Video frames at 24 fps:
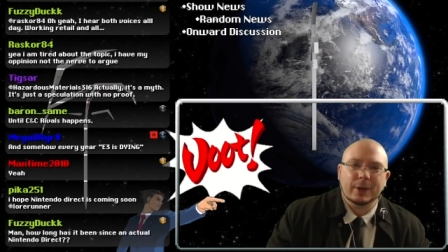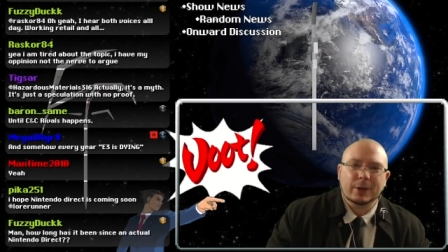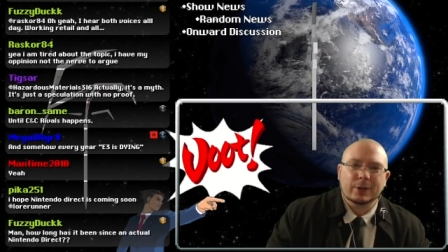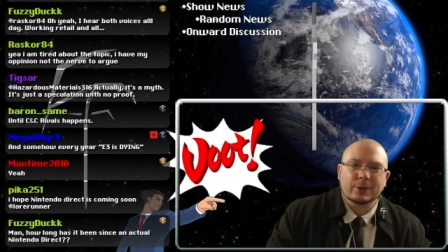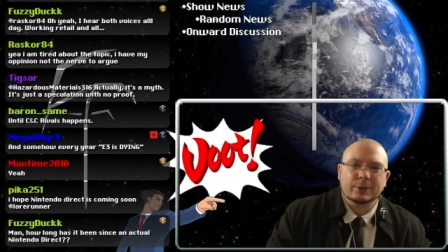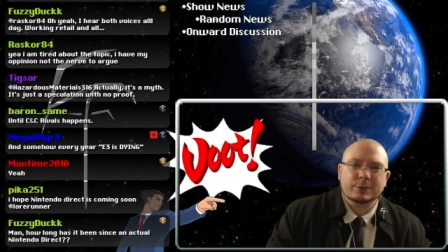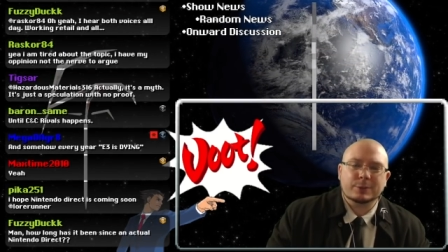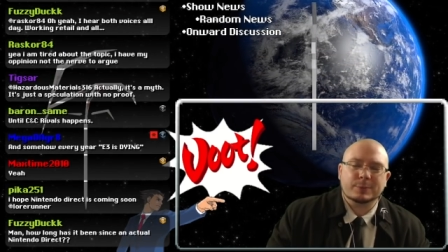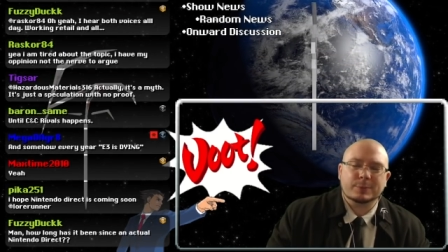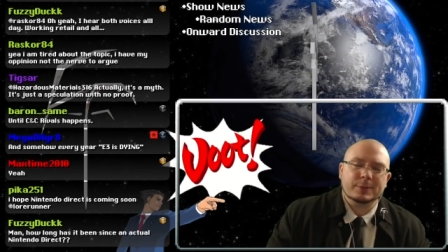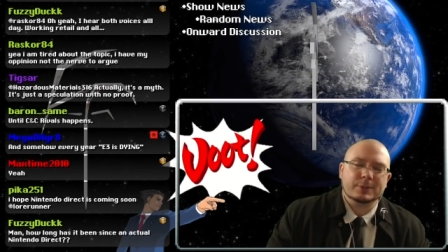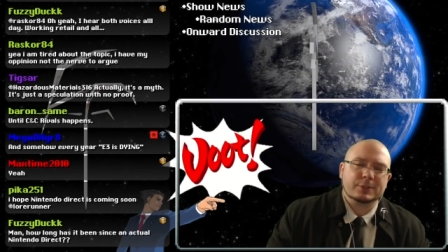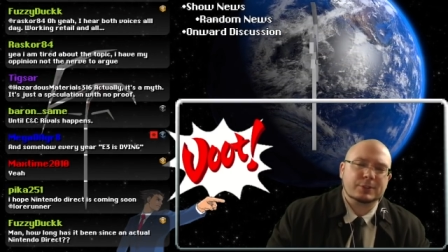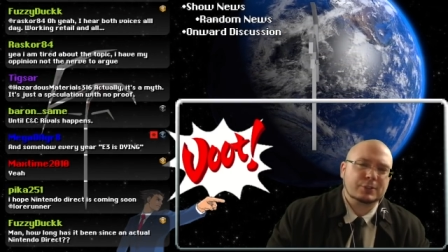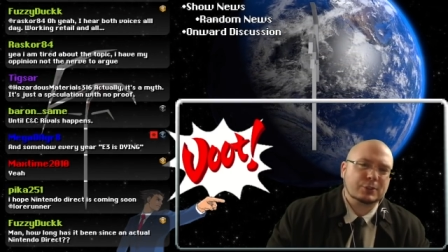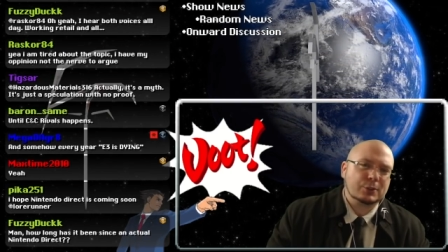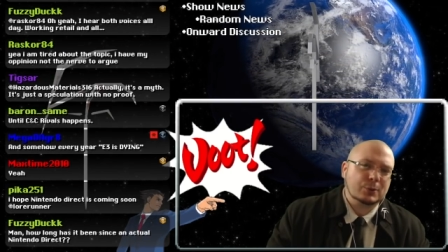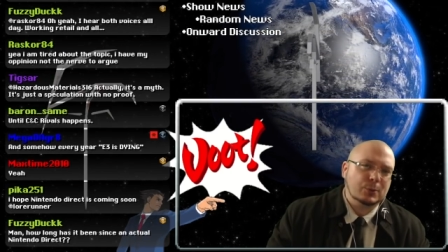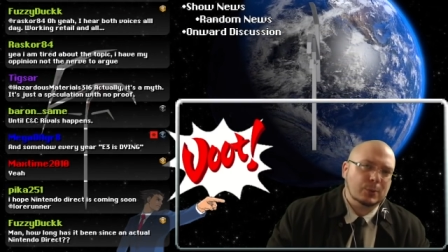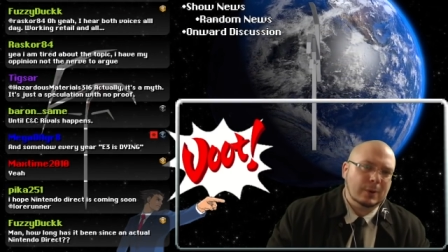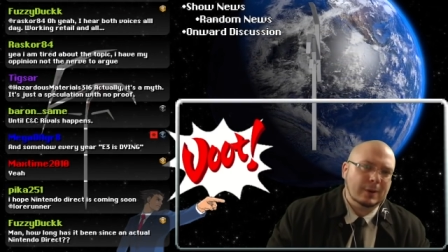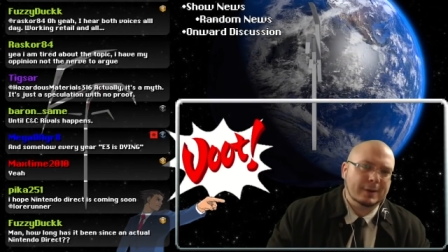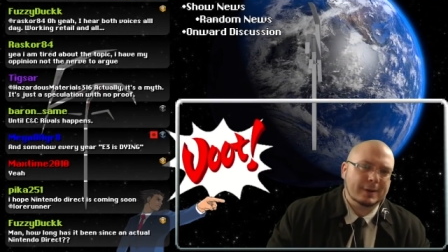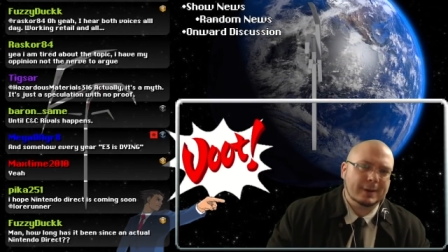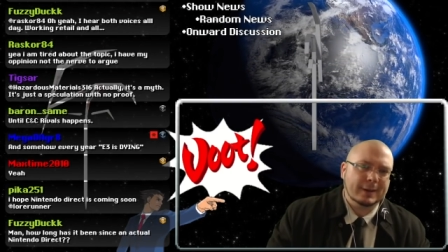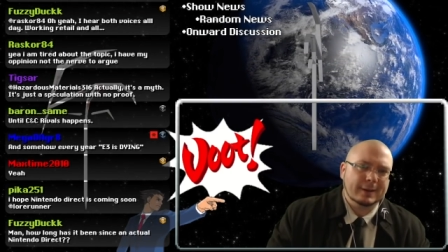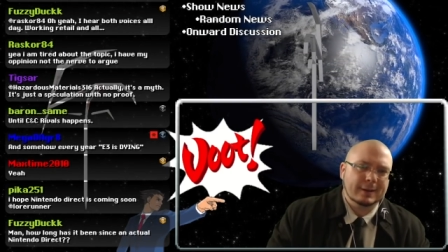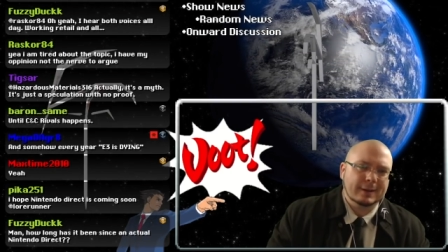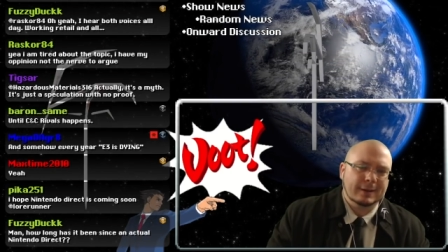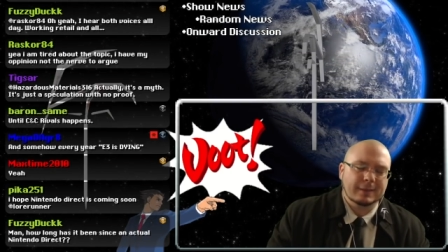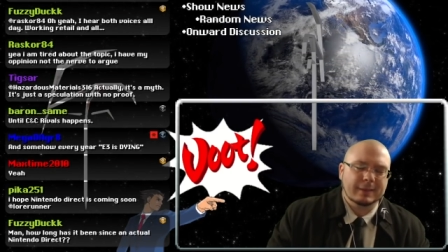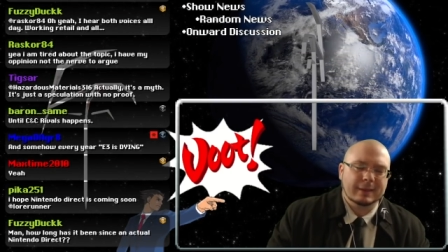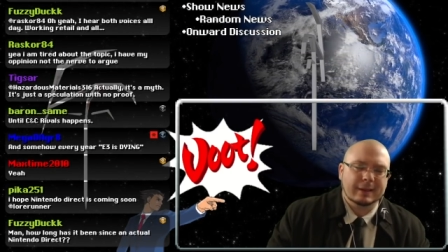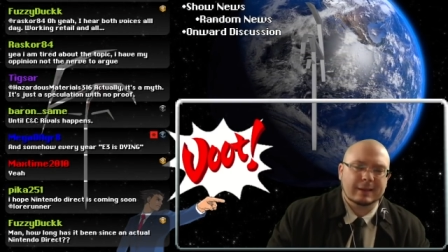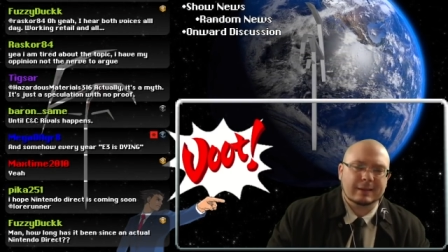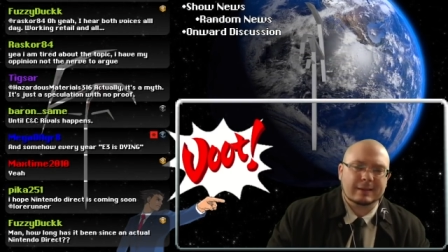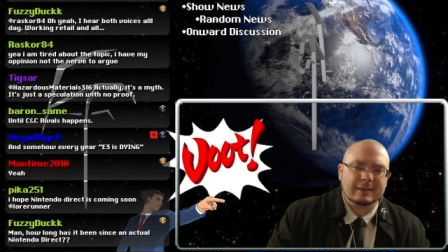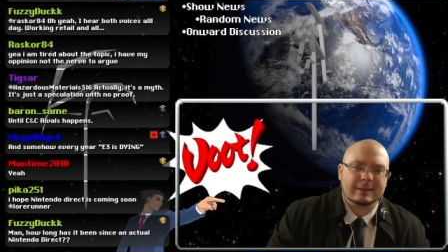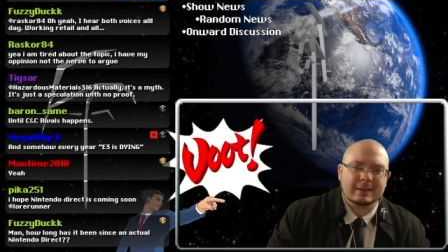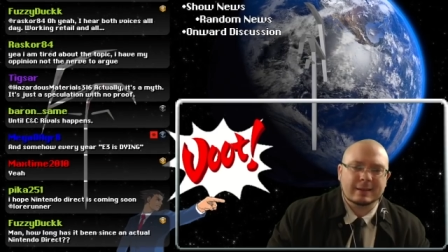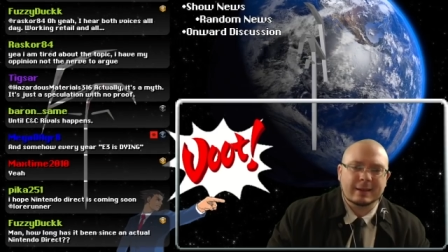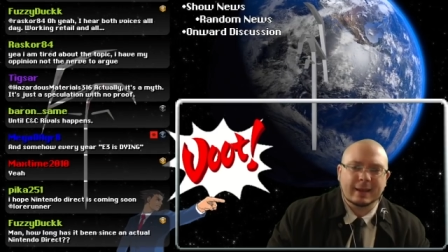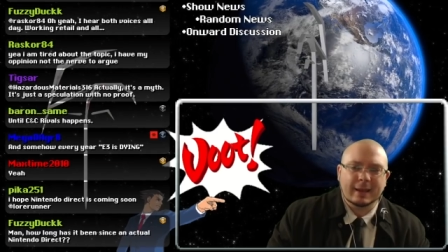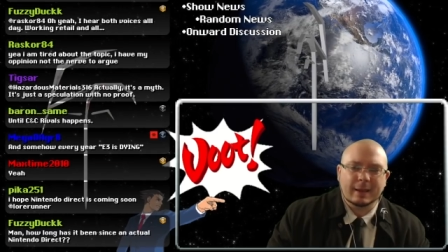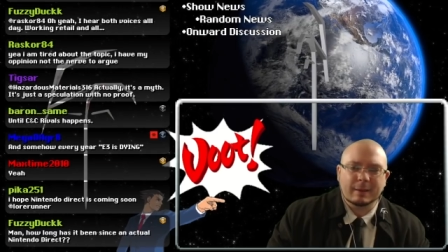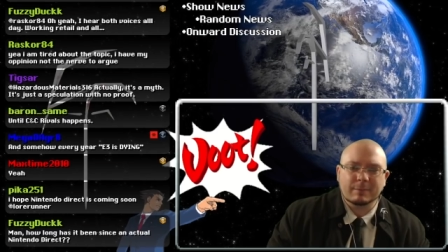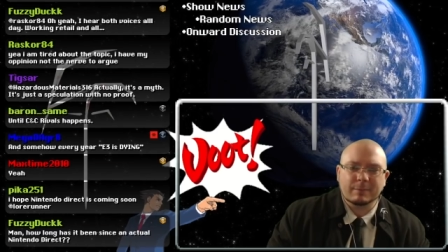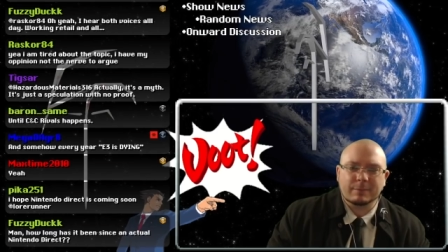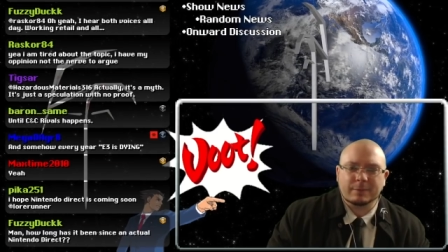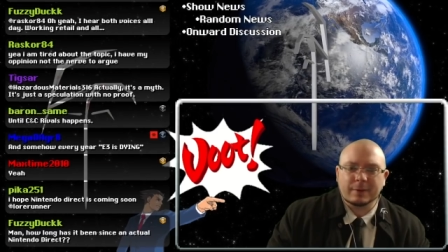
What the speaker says: who's been squatting on that name